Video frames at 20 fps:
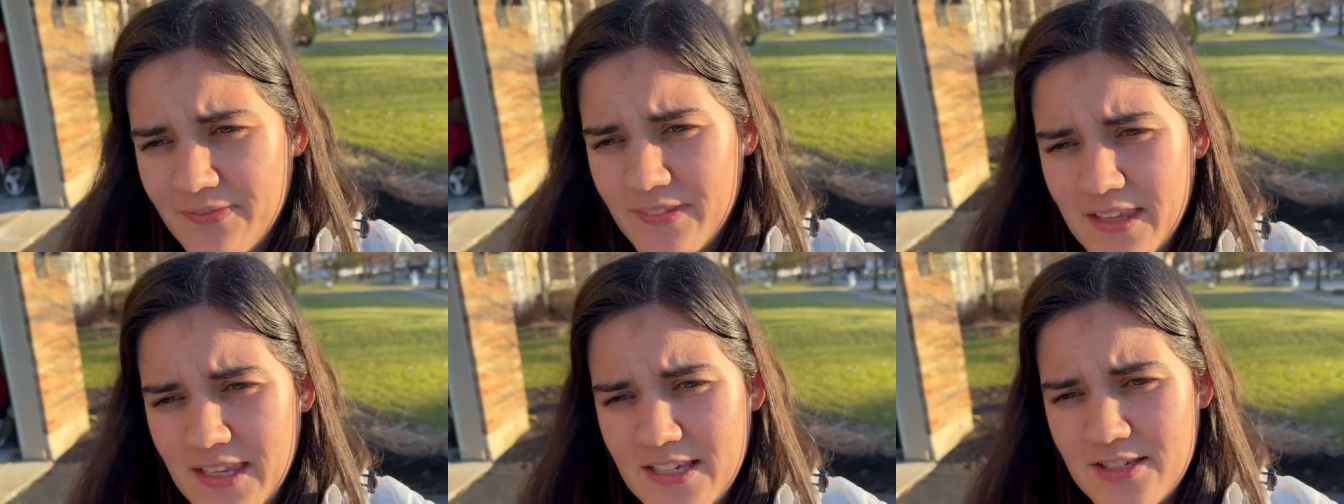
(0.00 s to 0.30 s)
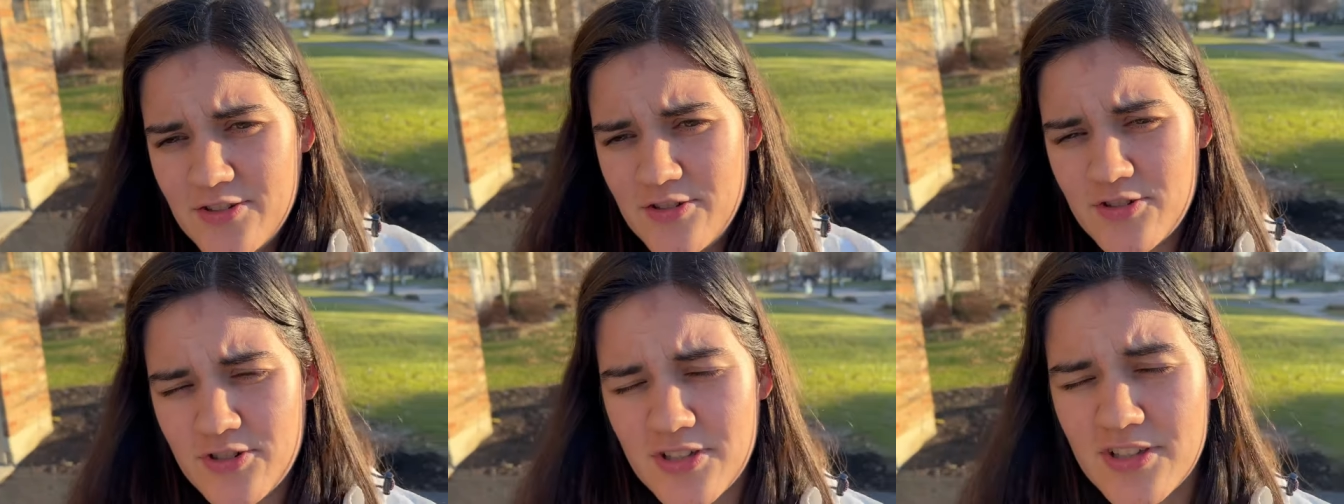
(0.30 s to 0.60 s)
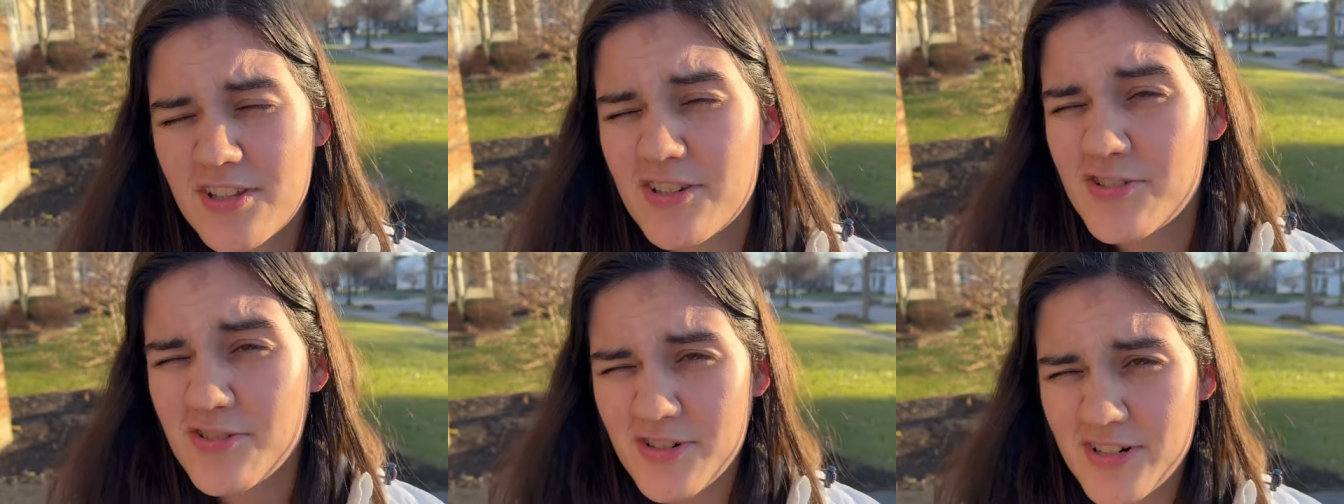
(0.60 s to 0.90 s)
is usually
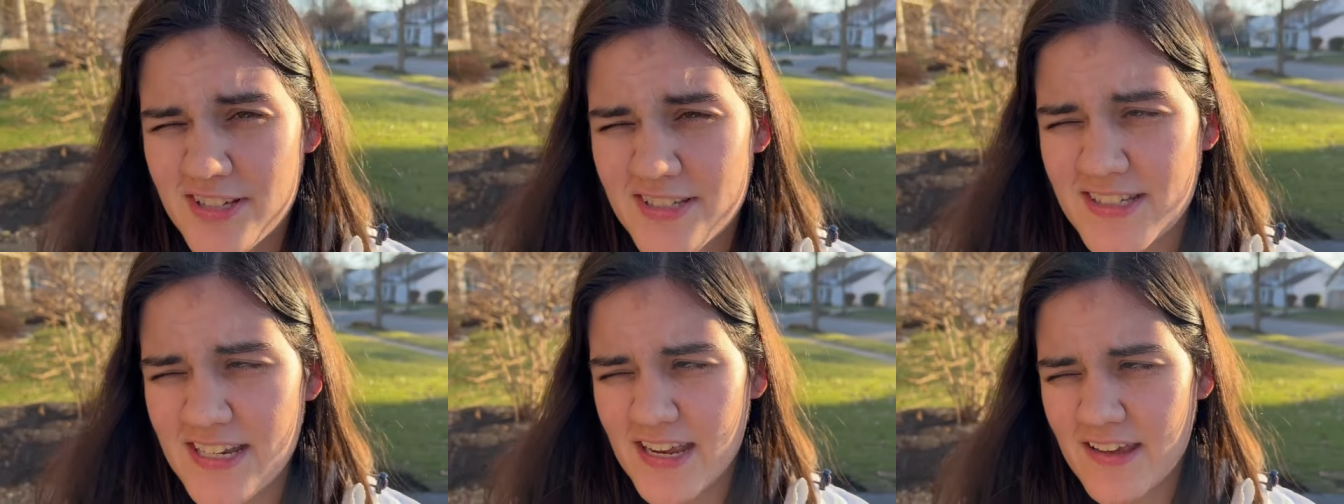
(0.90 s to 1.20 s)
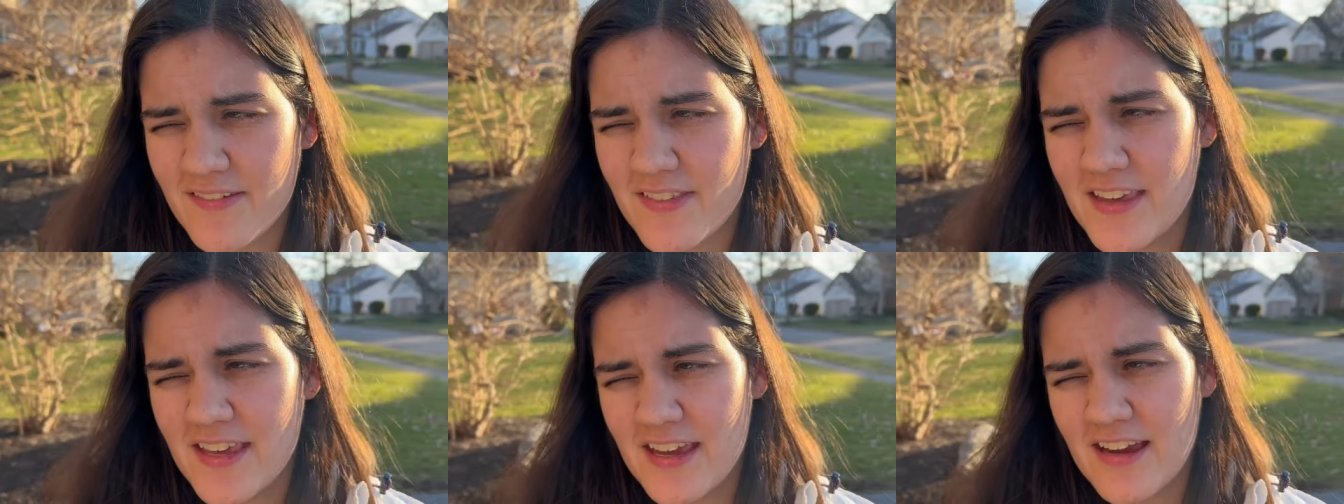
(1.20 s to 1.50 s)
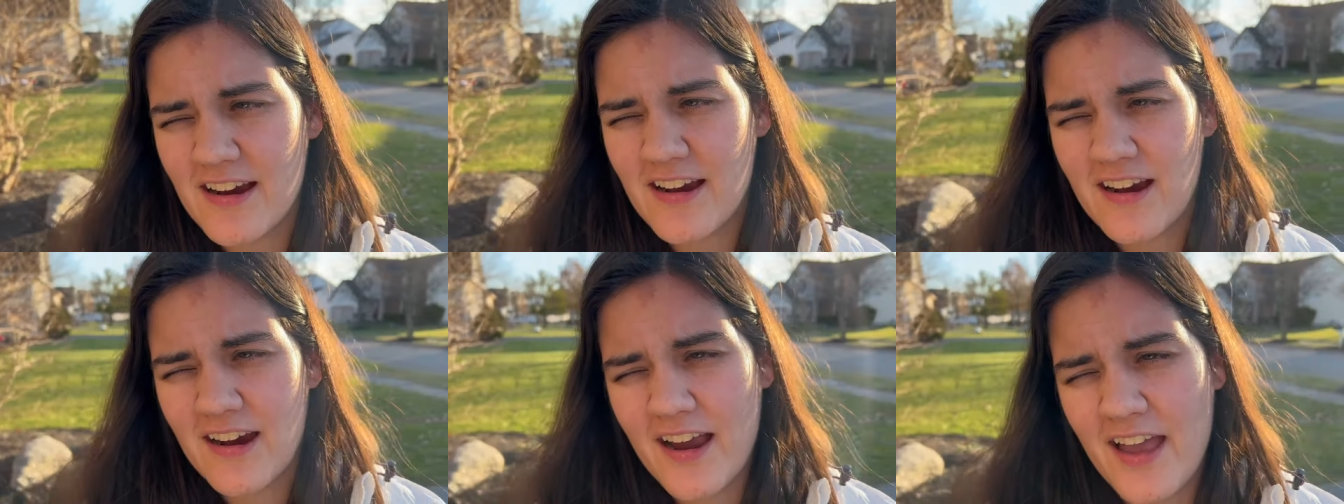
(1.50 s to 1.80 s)
the shortest day of the
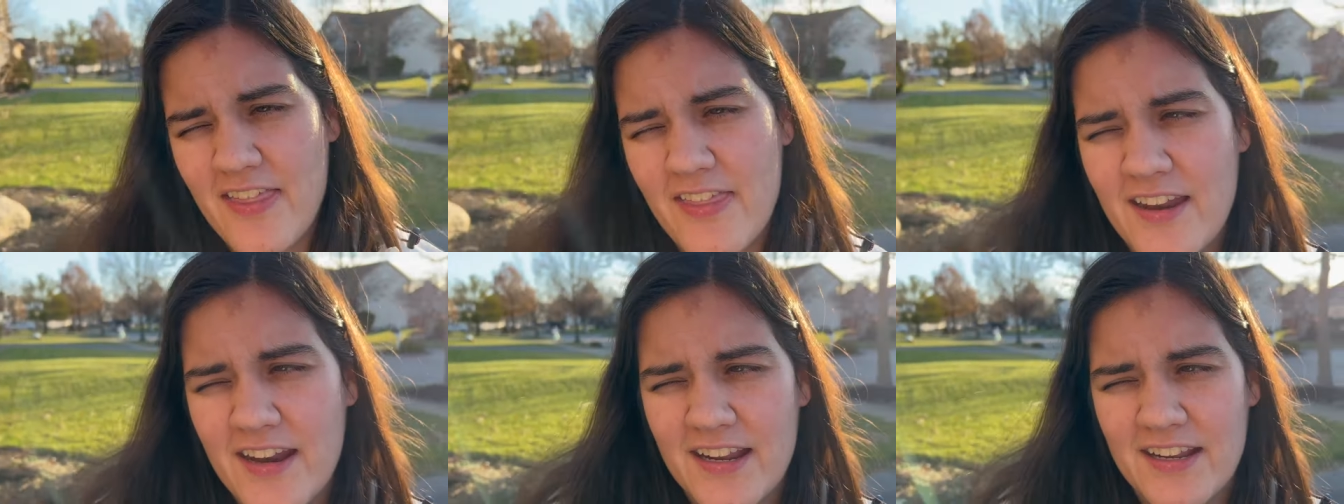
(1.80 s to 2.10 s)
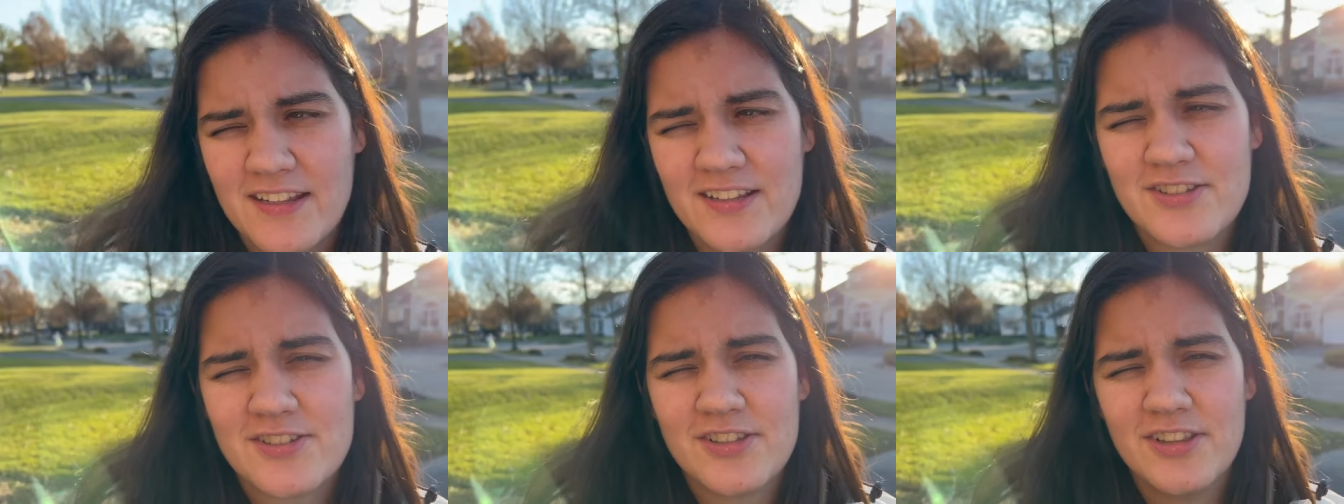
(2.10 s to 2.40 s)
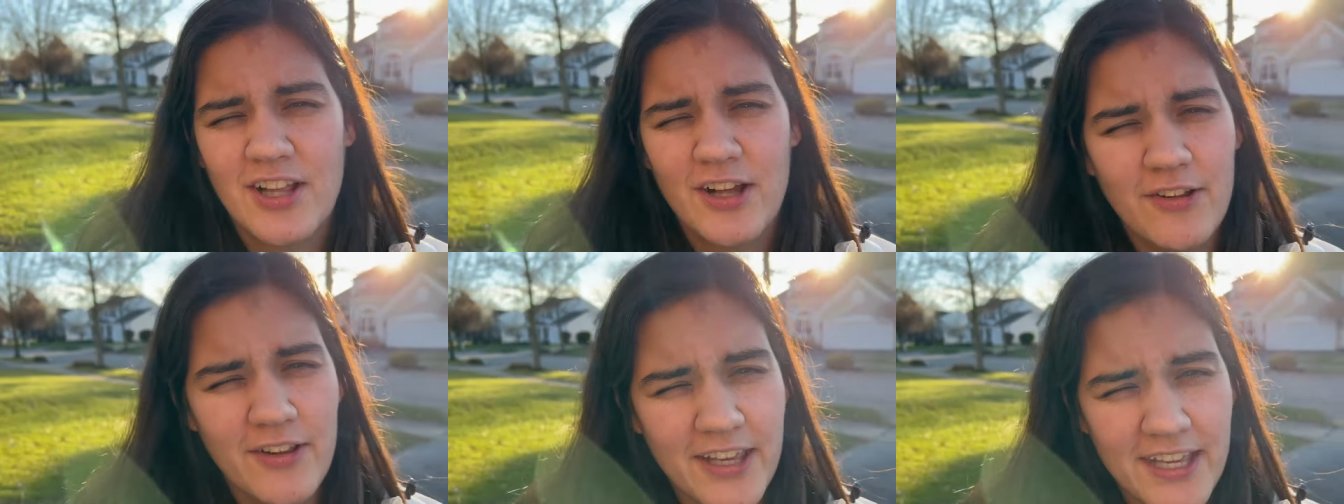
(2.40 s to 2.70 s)
year and then it
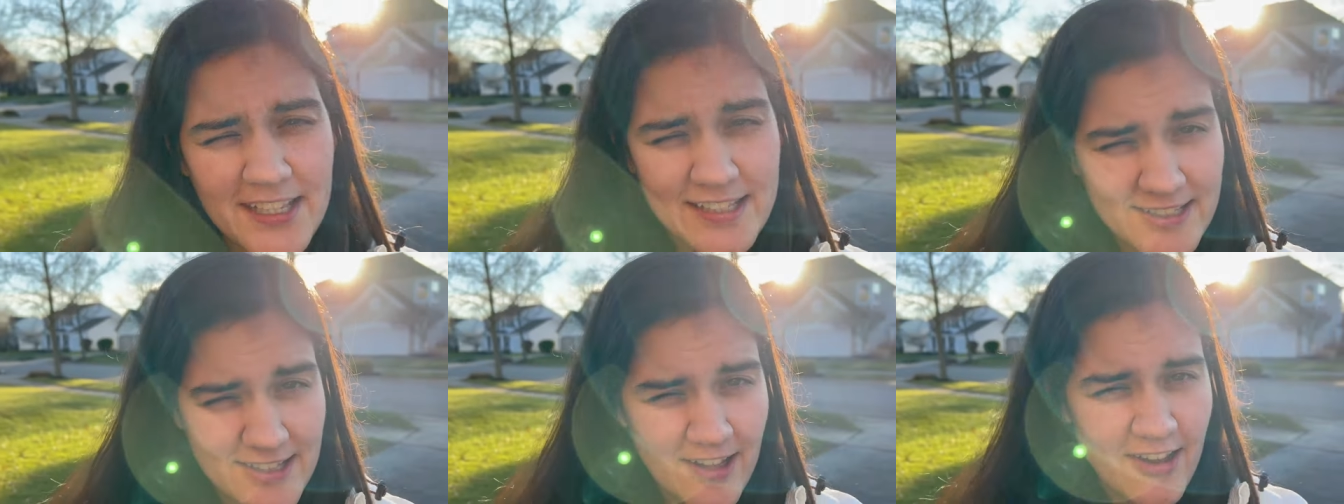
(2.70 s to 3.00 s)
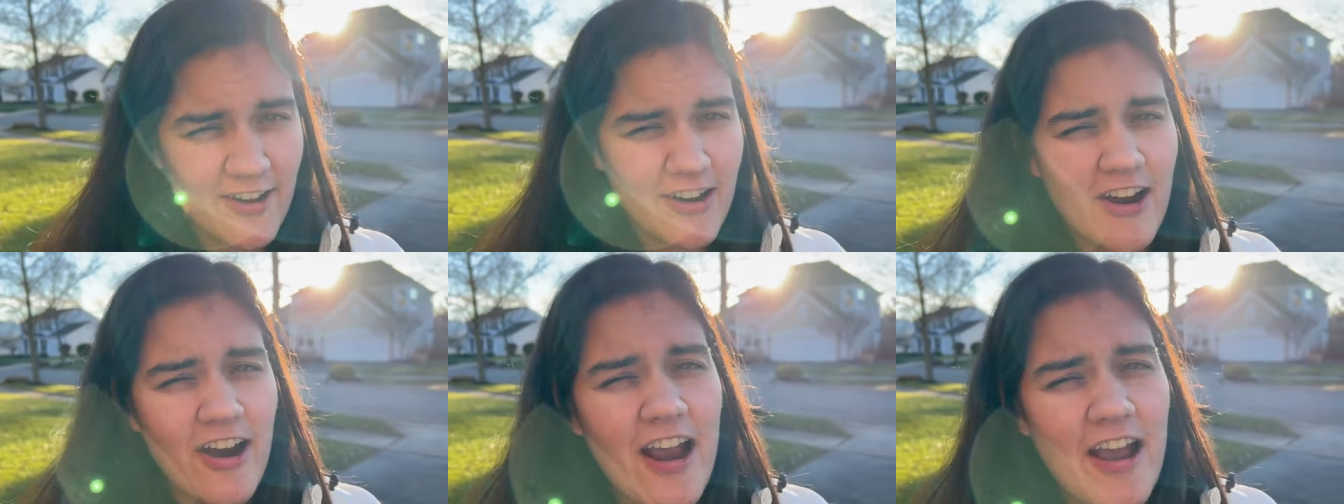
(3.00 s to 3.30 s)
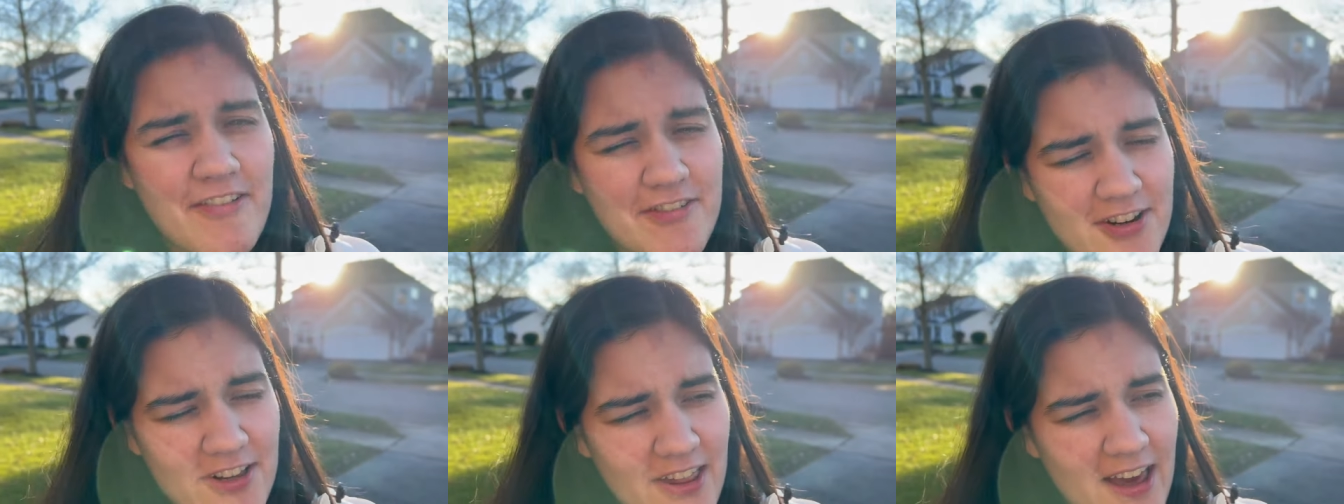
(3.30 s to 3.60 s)
slowly gets longer
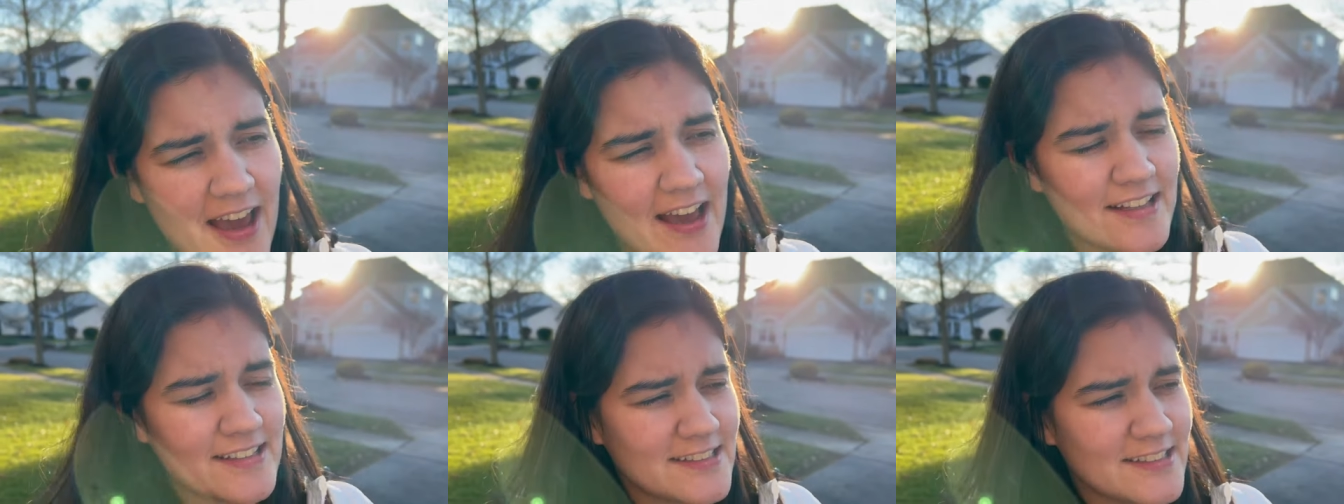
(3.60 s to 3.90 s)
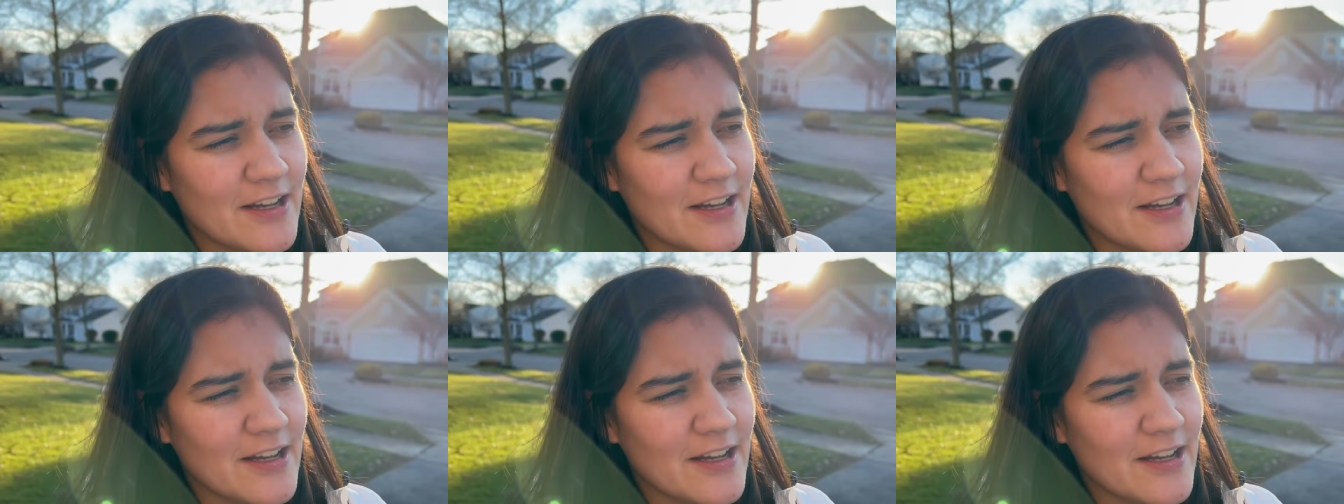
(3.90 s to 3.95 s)
after that.